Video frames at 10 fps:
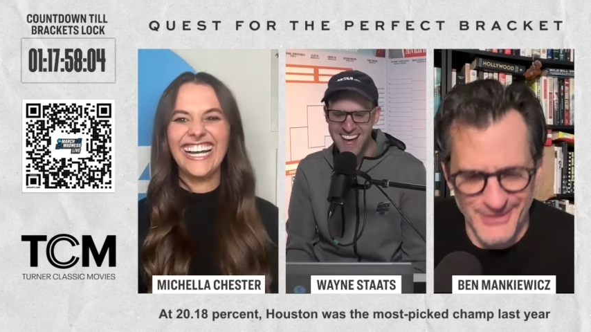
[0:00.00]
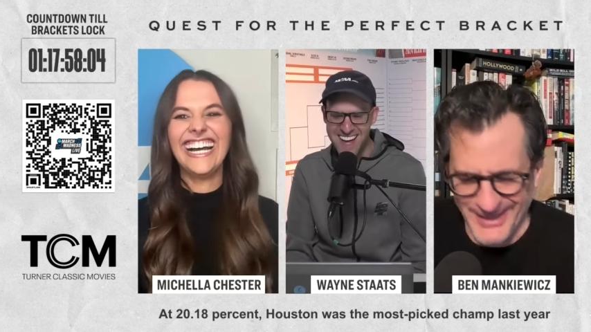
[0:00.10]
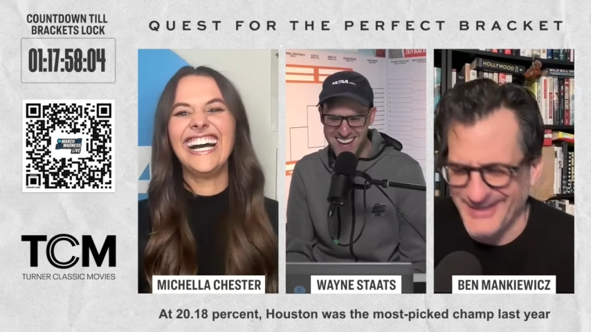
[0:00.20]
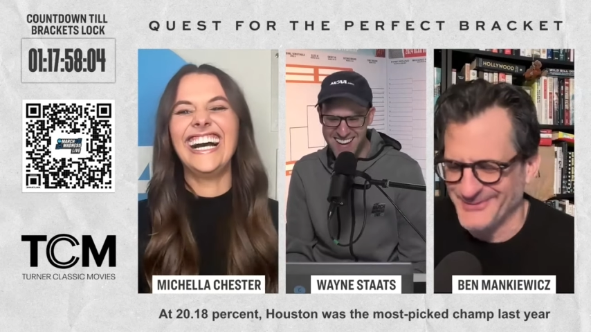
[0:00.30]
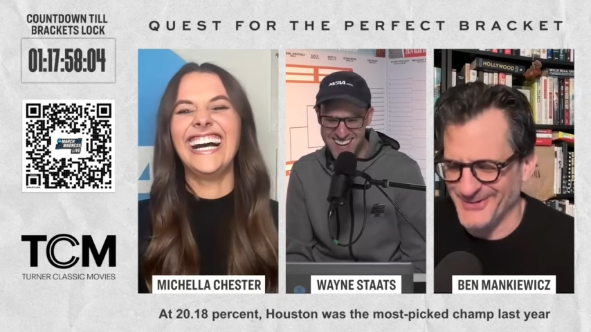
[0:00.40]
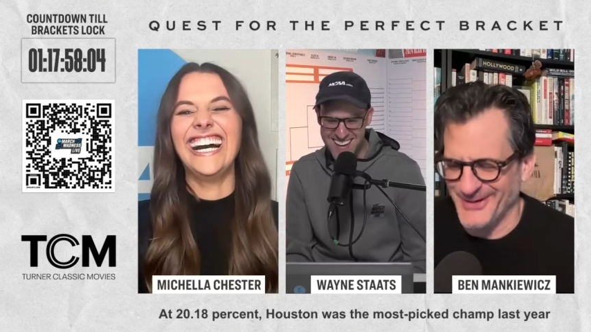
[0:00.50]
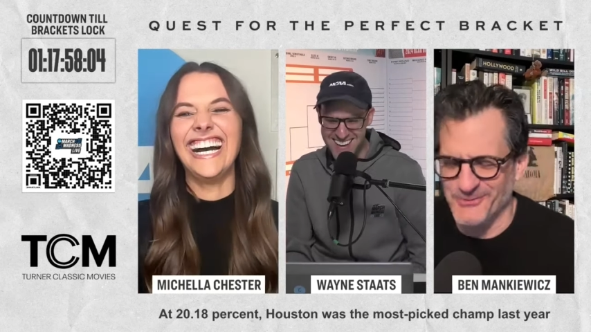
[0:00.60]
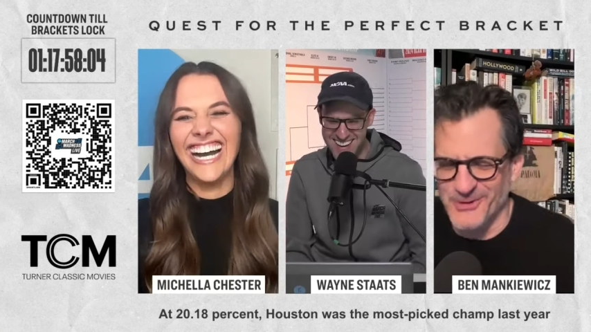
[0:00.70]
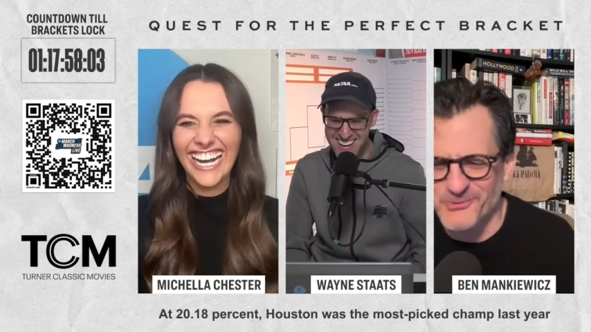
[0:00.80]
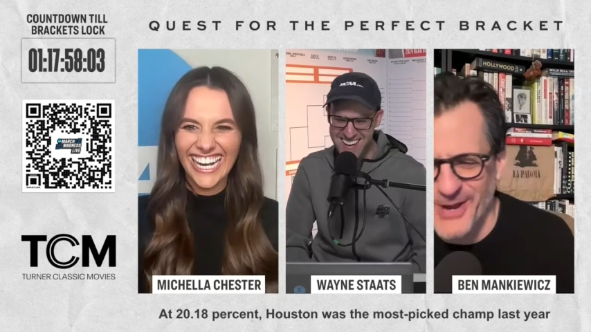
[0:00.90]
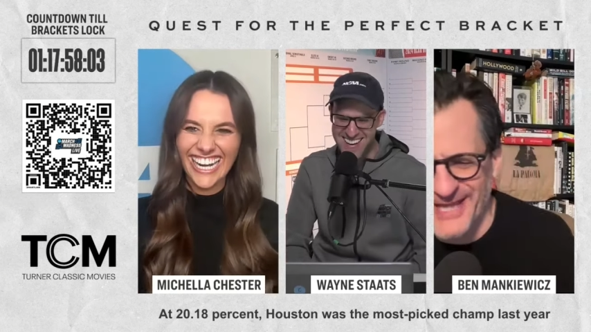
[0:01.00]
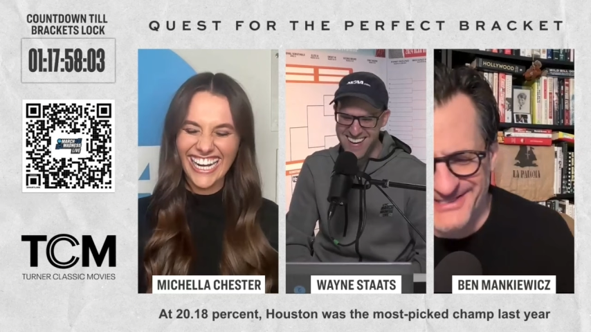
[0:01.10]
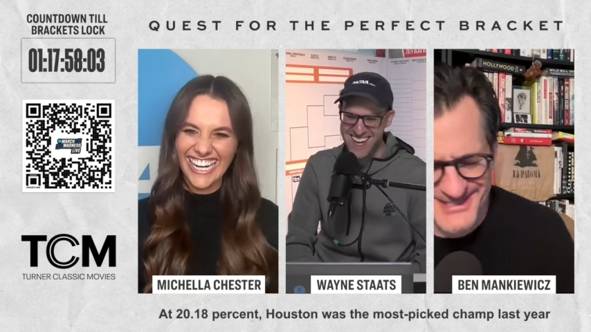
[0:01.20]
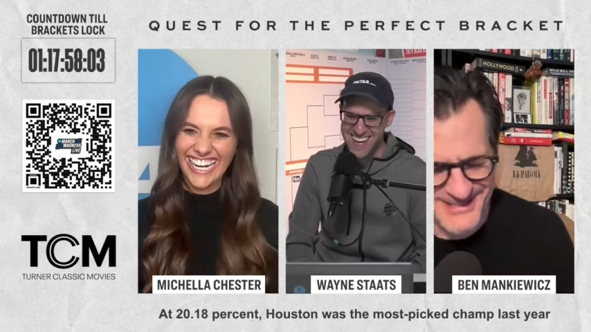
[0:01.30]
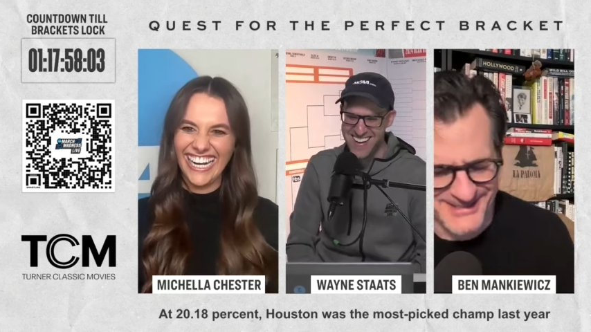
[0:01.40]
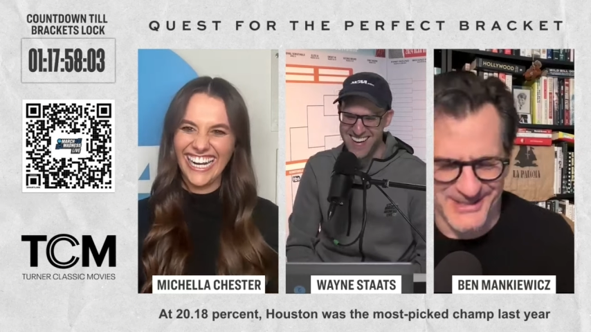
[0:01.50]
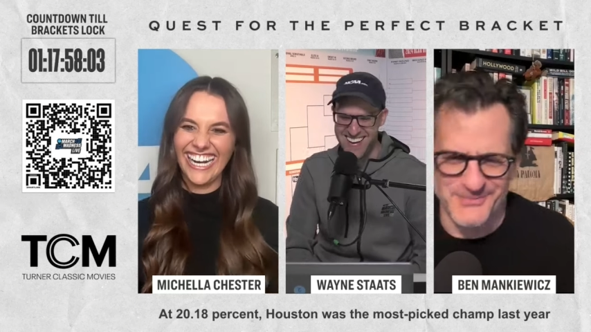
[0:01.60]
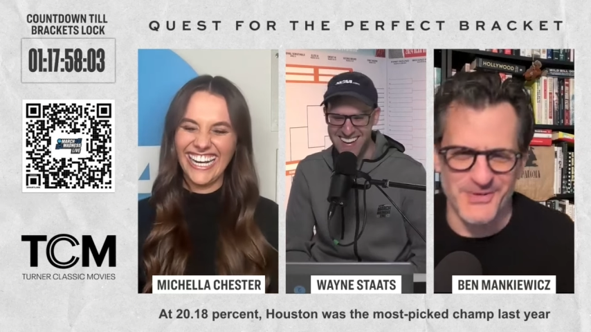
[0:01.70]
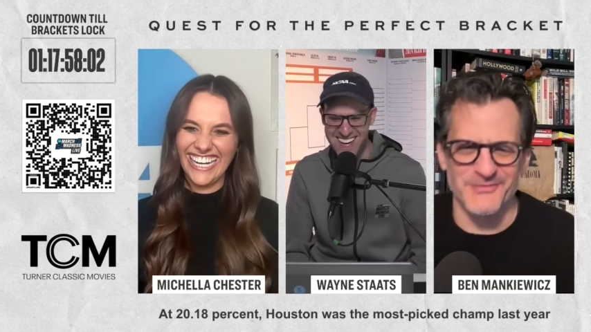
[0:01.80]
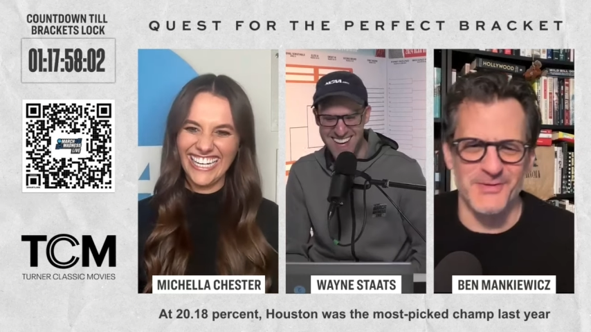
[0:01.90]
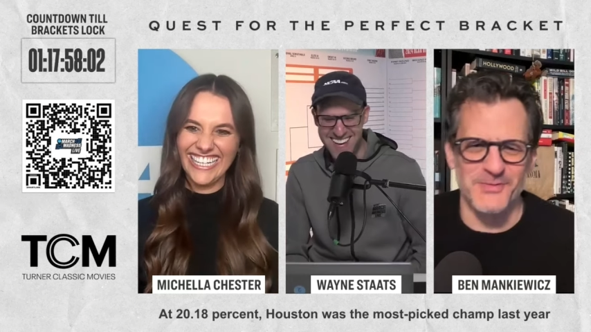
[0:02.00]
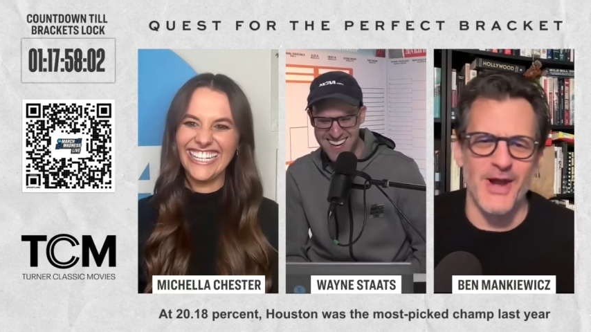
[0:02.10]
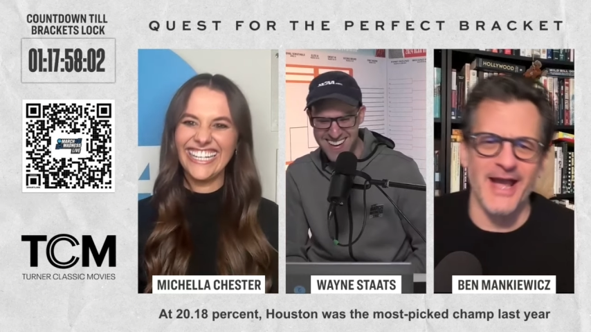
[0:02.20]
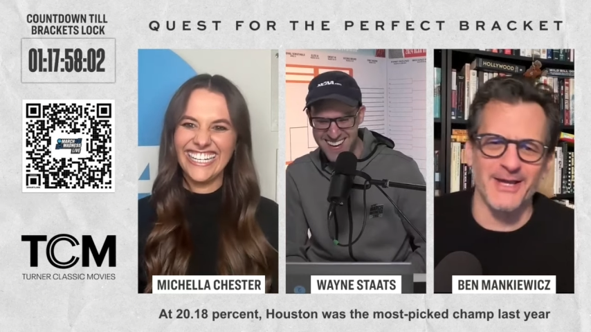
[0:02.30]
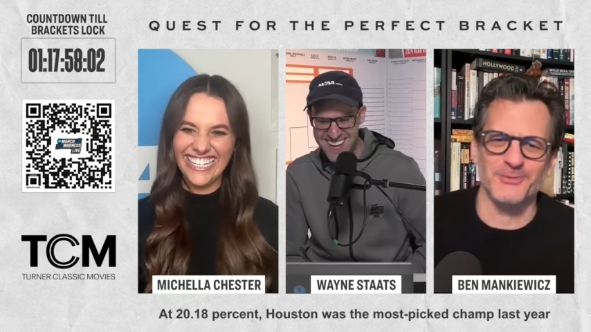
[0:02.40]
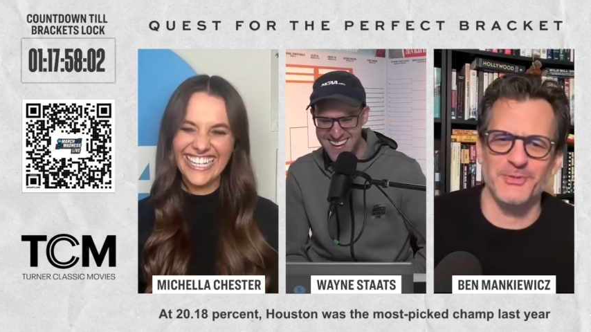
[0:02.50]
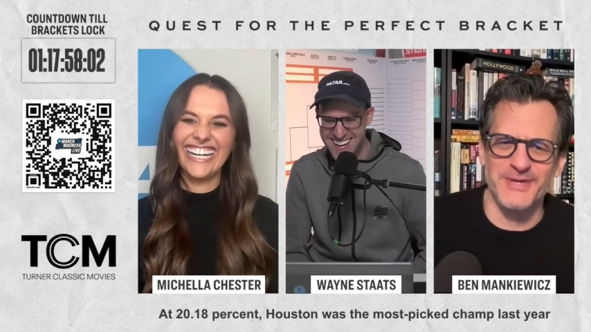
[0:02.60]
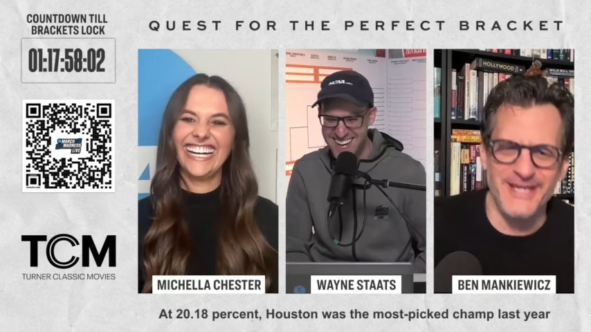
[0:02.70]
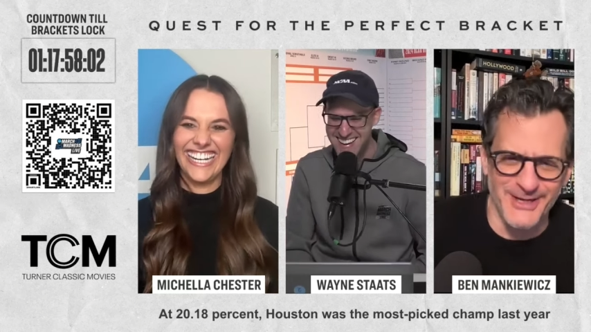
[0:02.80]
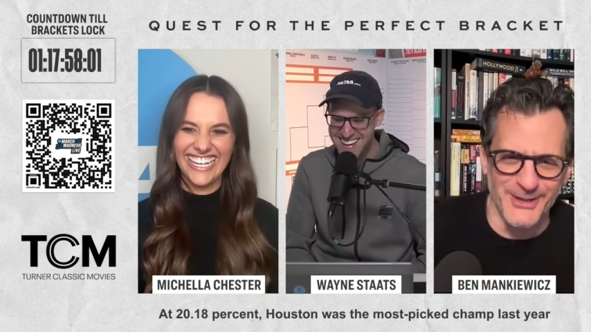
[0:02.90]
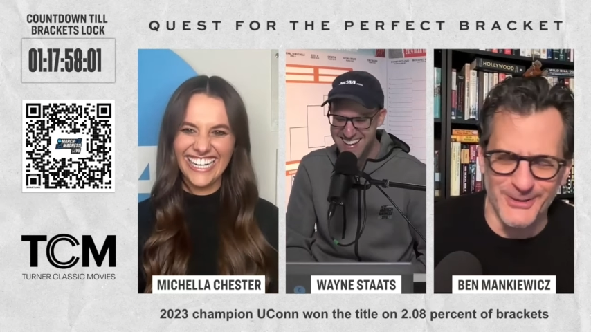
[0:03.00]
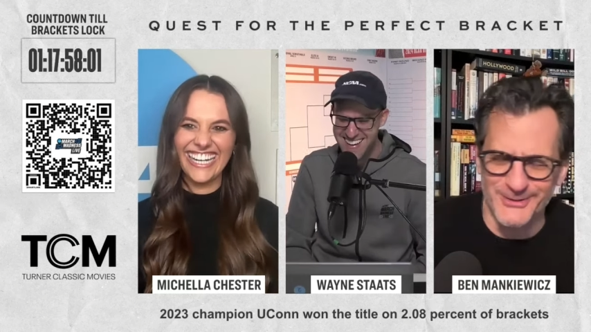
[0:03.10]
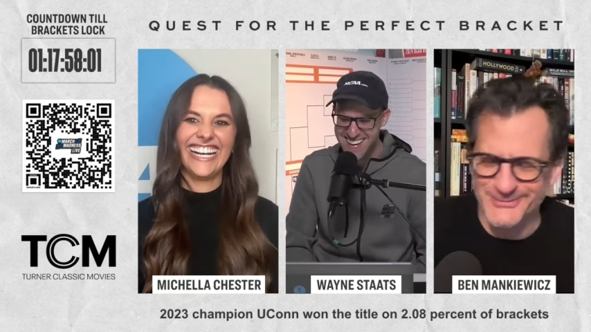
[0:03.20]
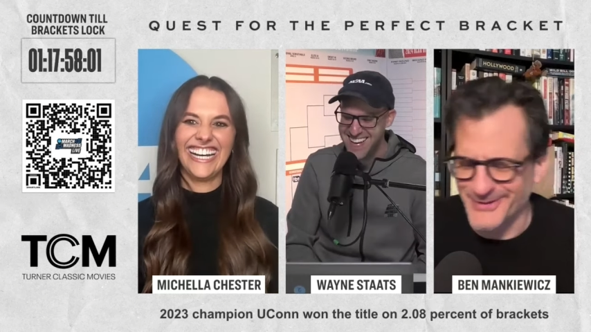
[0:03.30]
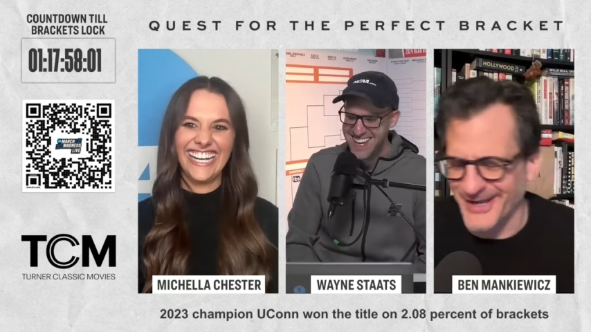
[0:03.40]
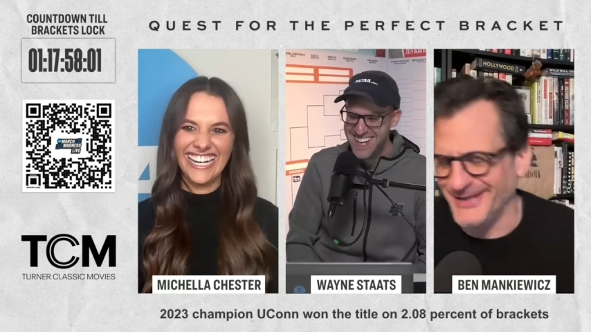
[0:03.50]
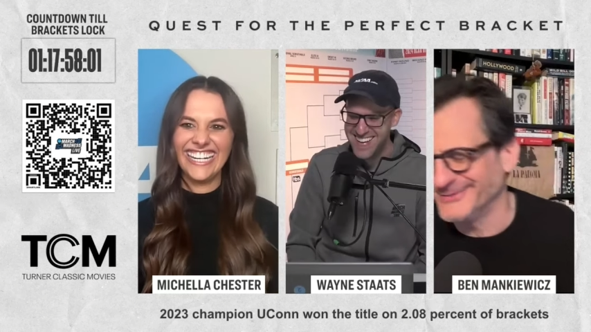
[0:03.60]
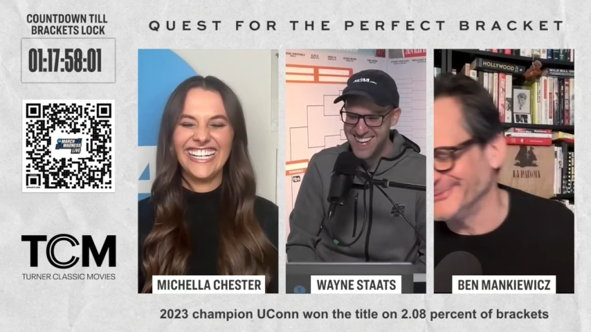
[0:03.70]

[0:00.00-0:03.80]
Speaker 1: Right? right? What a waste that the perfect bracket would be here. Right.